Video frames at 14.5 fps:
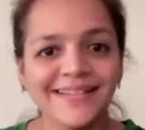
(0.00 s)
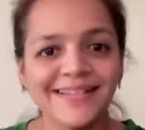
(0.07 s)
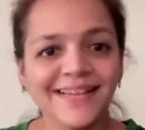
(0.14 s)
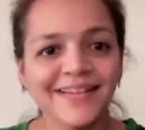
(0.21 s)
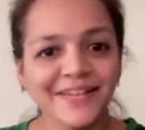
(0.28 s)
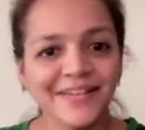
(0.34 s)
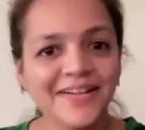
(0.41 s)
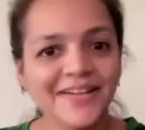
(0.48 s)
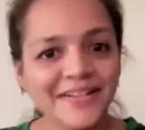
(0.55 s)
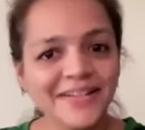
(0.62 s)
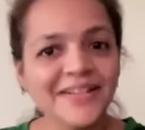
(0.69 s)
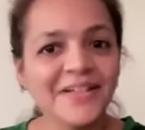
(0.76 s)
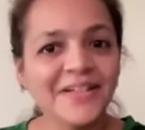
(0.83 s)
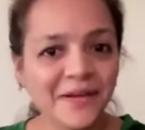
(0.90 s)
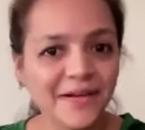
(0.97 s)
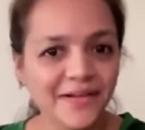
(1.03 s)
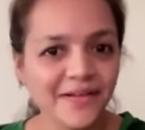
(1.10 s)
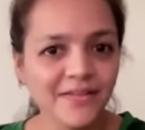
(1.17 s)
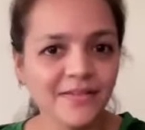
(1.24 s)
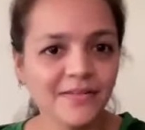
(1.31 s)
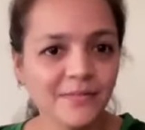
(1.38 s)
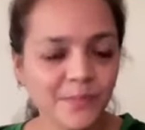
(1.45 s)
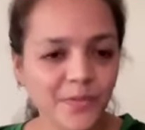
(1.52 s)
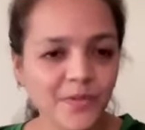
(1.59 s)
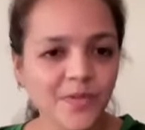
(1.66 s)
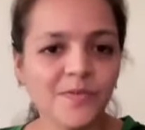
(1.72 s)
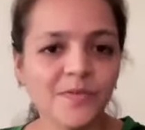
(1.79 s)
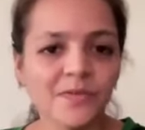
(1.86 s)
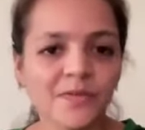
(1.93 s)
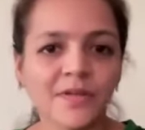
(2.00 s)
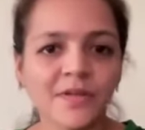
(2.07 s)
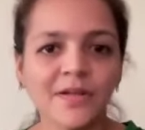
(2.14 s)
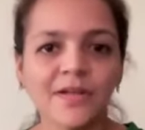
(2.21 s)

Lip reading: Like early 20s people.